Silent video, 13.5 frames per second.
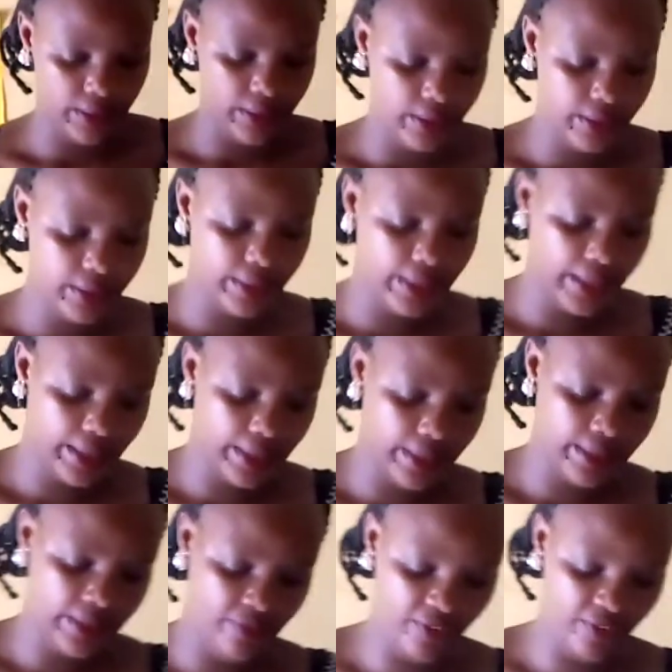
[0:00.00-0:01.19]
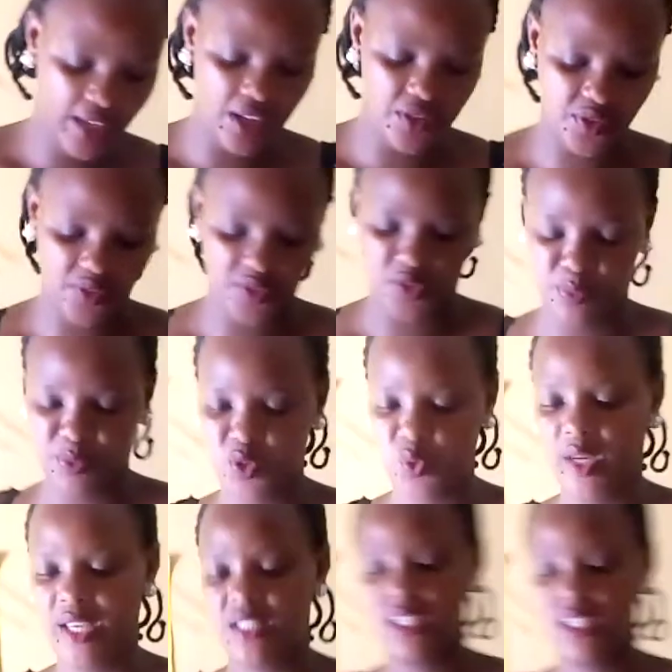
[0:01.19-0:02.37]
the figures of speech, where I
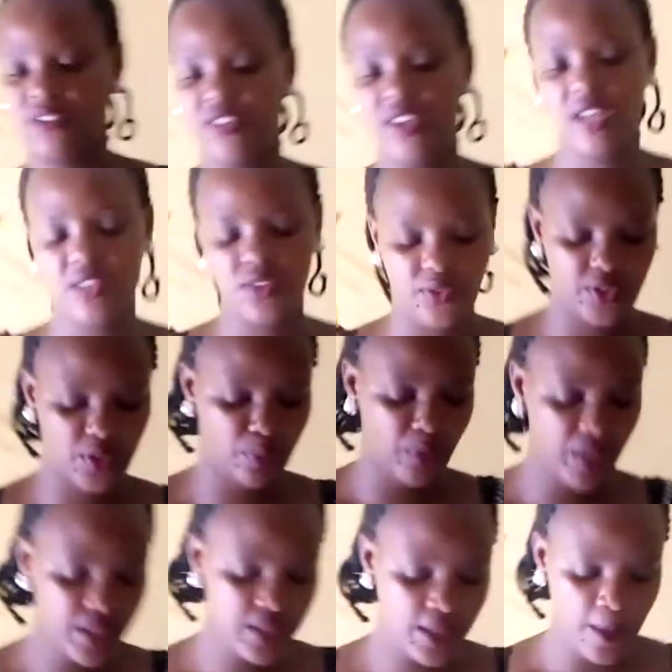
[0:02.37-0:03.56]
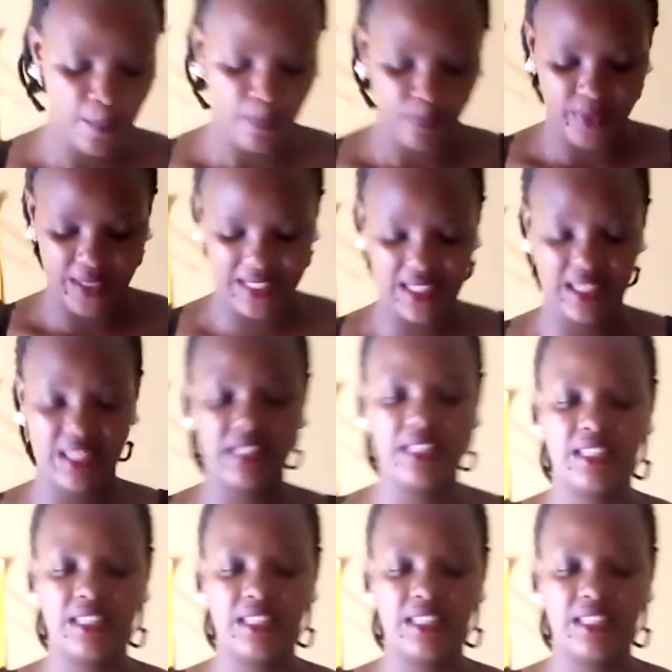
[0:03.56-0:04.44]
said figures of speech. This is the